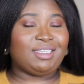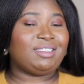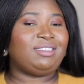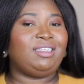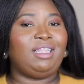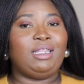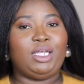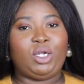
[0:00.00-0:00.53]
This is
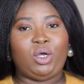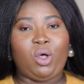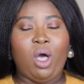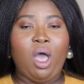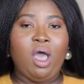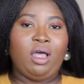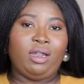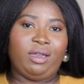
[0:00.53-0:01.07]
the little
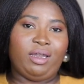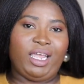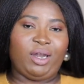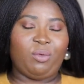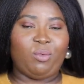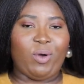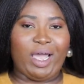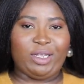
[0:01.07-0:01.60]

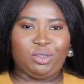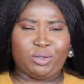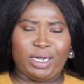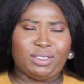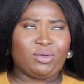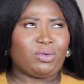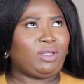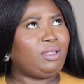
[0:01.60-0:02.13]
knit white
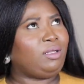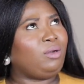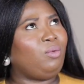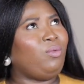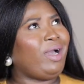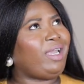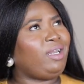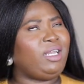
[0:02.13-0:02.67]
dress or the little
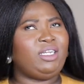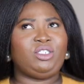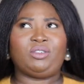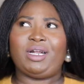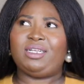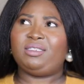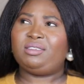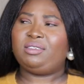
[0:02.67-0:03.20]
white knit
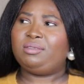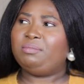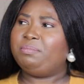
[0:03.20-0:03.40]
dress.